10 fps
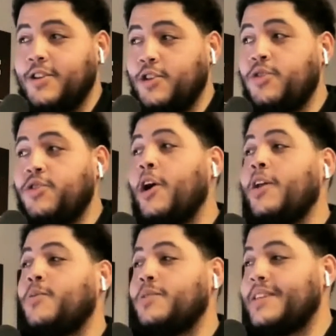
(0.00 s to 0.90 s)
you thought
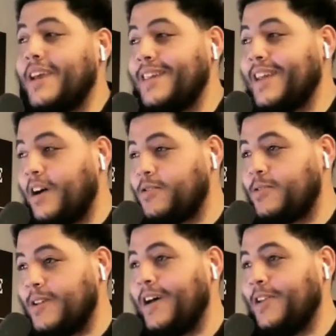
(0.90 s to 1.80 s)
it was
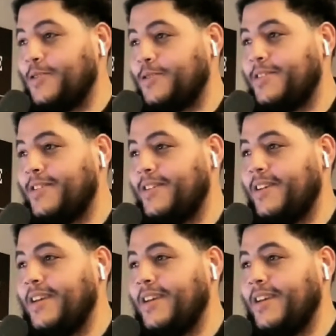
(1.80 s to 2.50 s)
$10,000